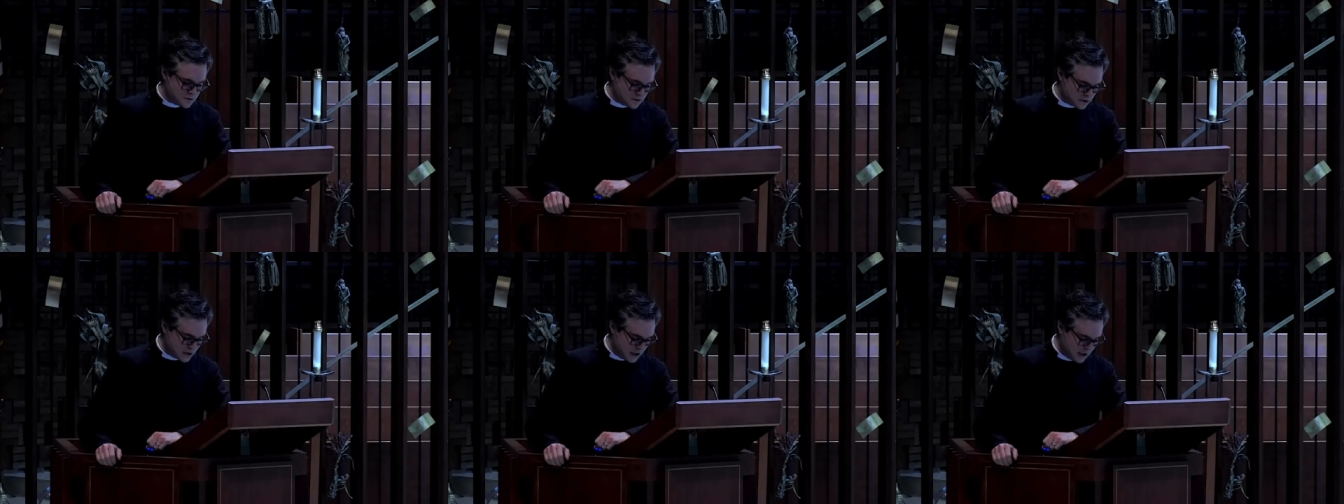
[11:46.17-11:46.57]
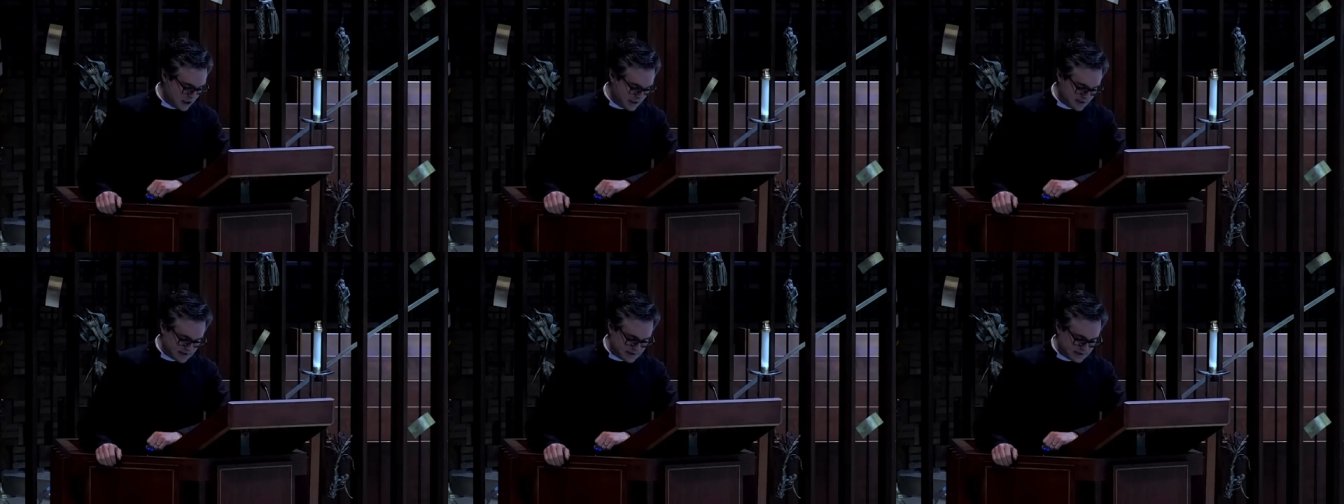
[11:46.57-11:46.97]

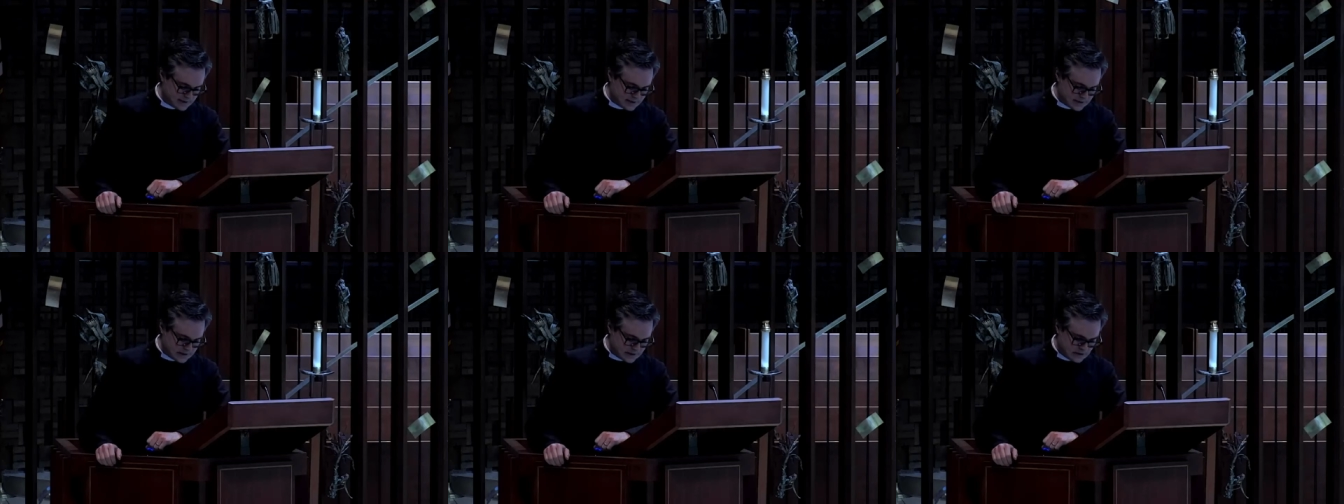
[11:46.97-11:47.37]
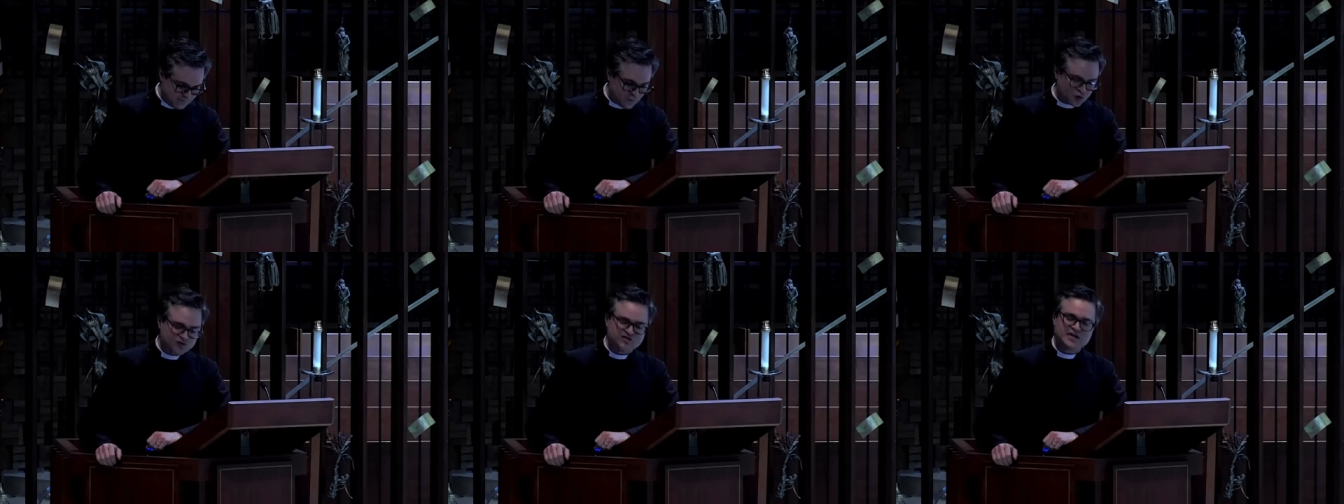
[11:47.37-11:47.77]
God,
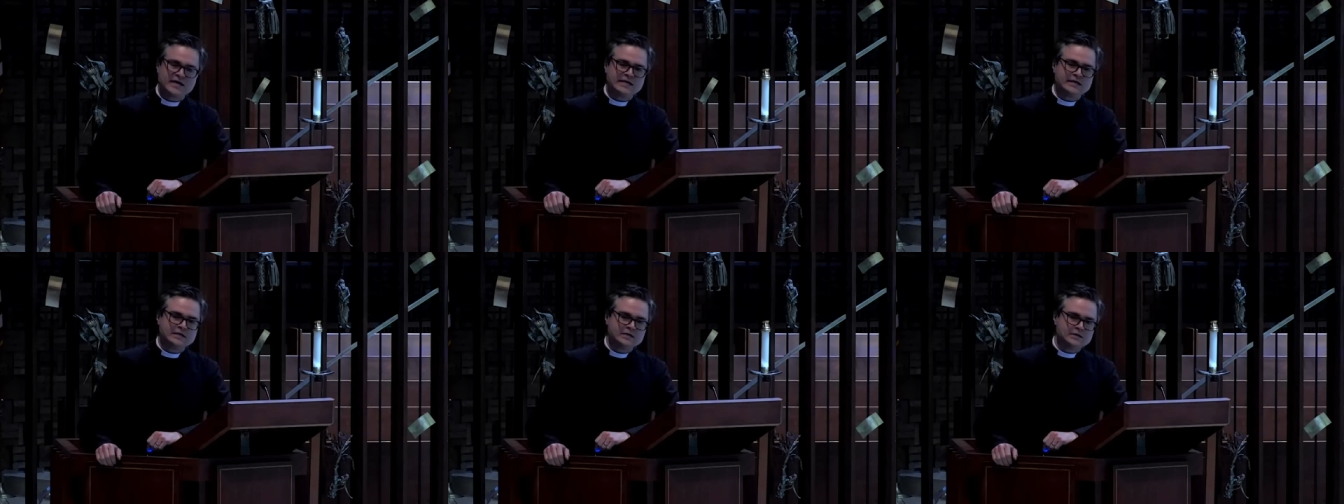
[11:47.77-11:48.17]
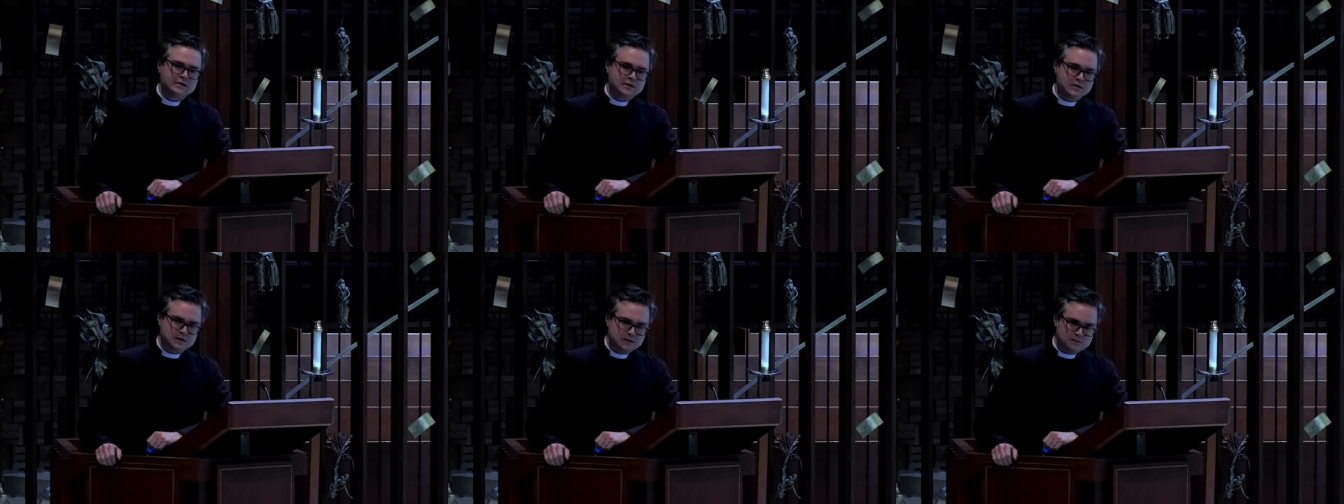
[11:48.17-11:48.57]
forsaken
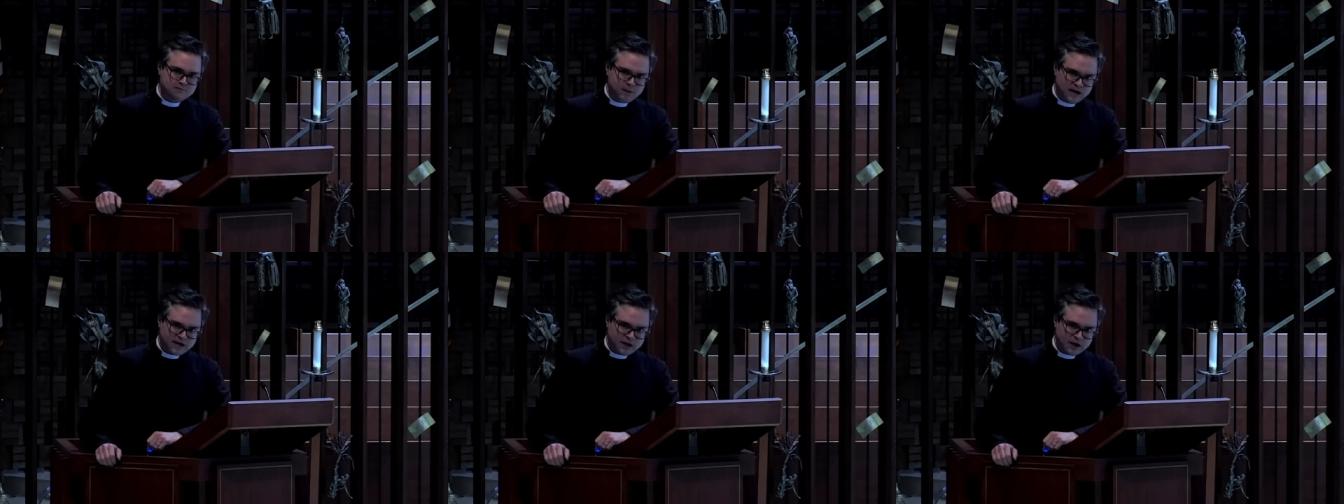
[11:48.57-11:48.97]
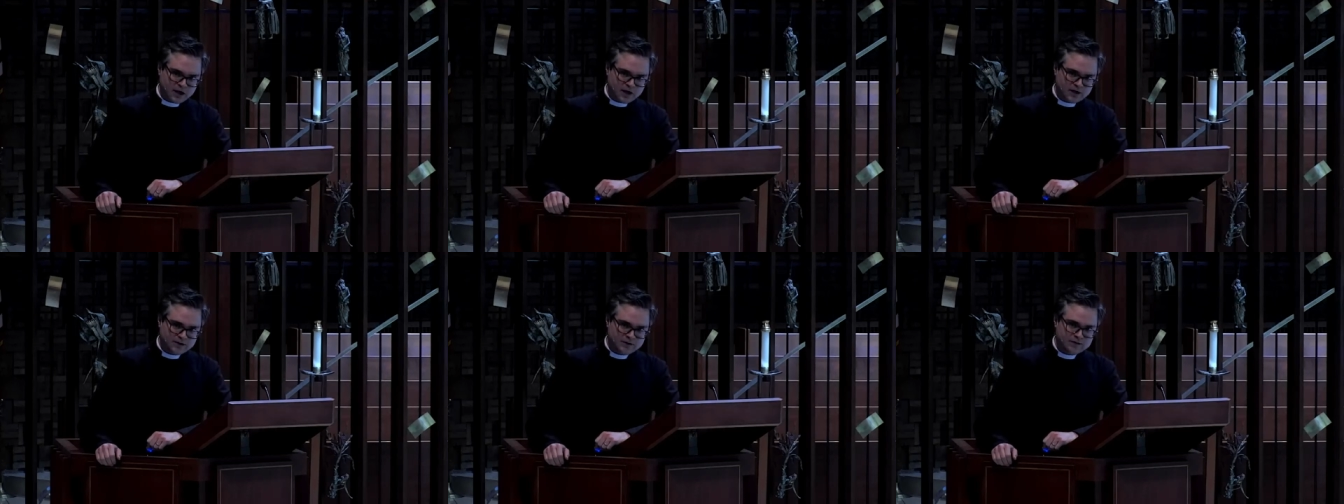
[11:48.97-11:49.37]
by
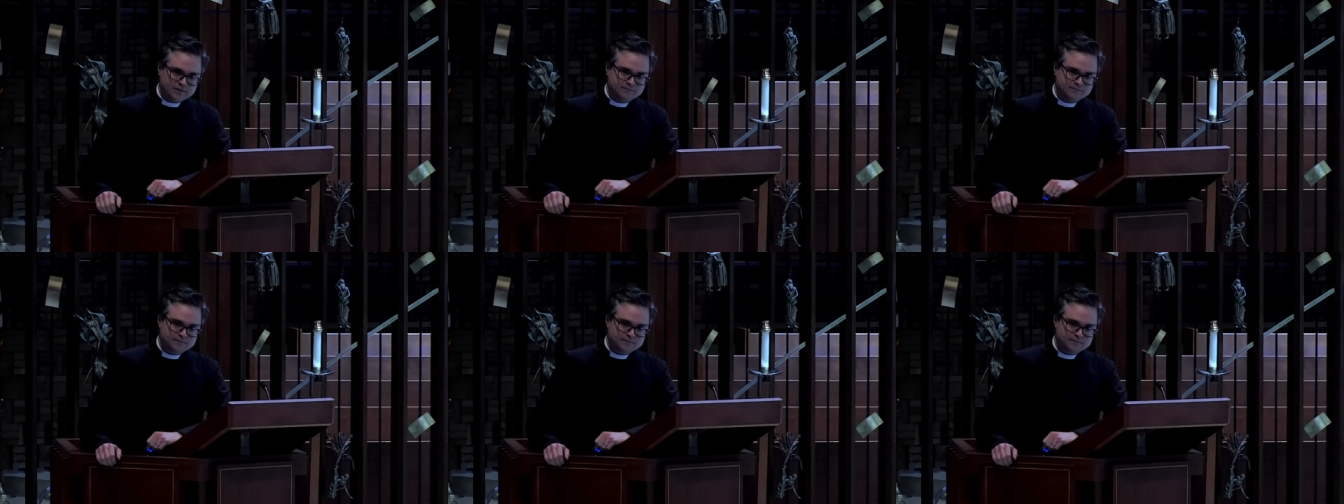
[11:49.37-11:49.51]
God.